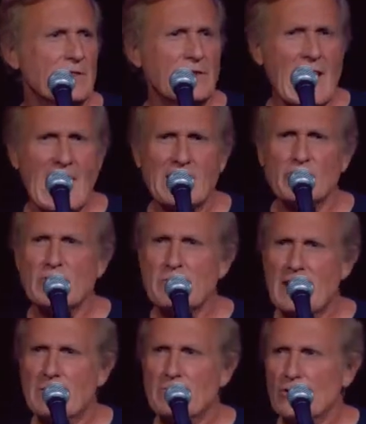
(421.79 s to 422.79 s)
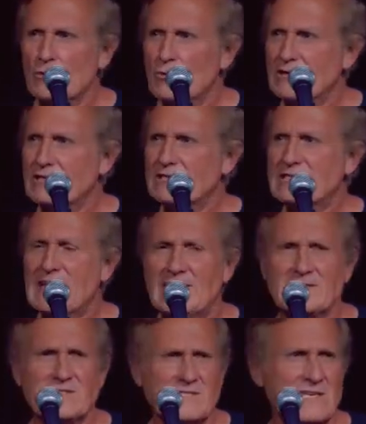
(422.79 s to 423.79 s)
that I remember when the
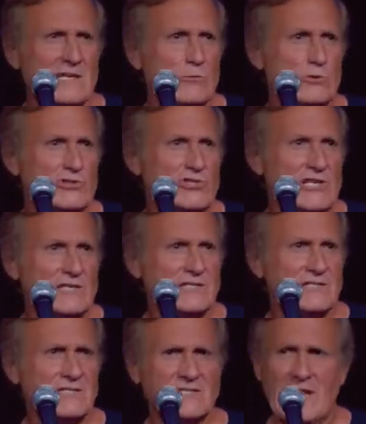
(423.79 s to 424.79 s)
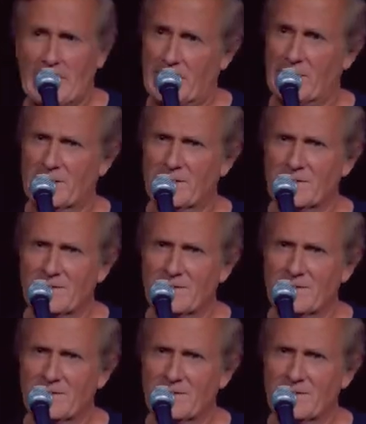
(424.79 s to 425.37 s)
Dead Sea was just sick.